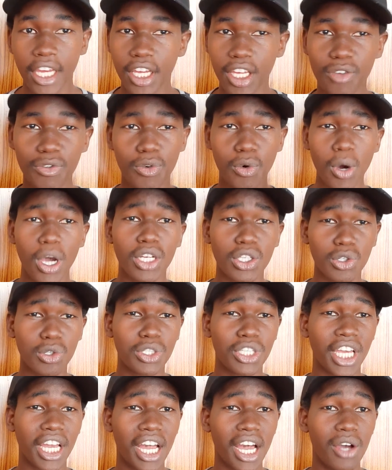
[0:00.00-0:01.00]
If you want to
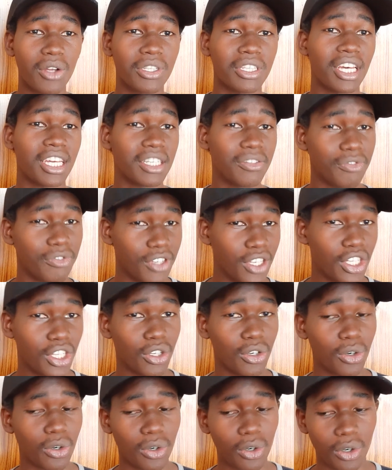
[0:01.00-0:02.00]
check out that
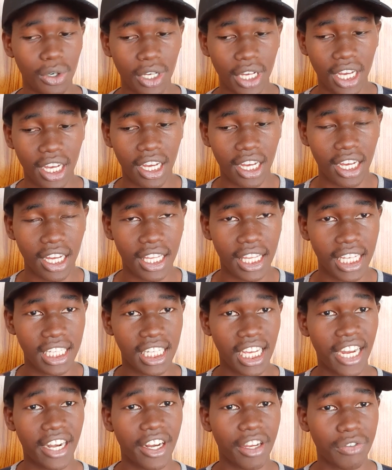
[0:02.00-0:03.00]
video uh, that
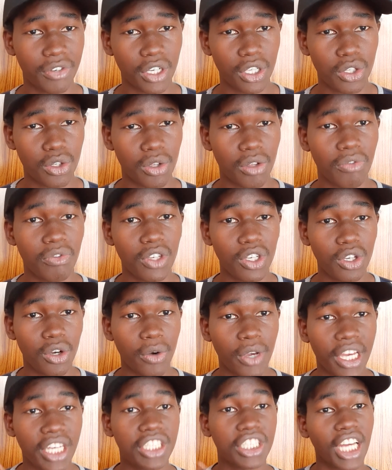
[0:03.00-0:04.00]
I referenced, the video
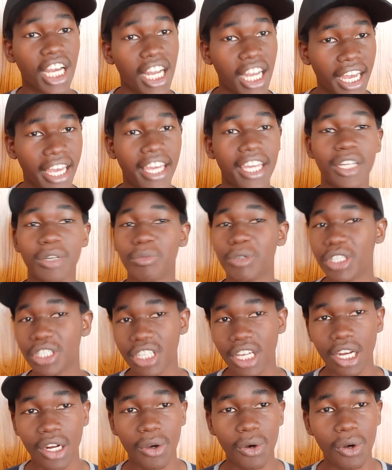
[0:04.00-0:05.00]
where Shaka and
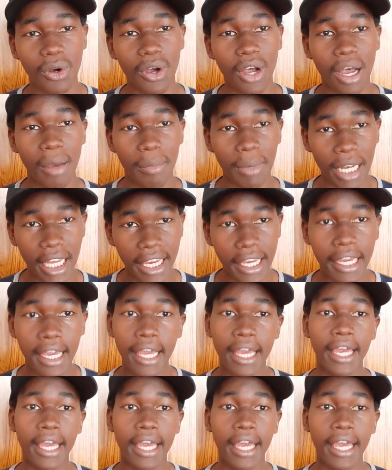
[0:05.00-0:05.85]
Michelle Kogo are playing,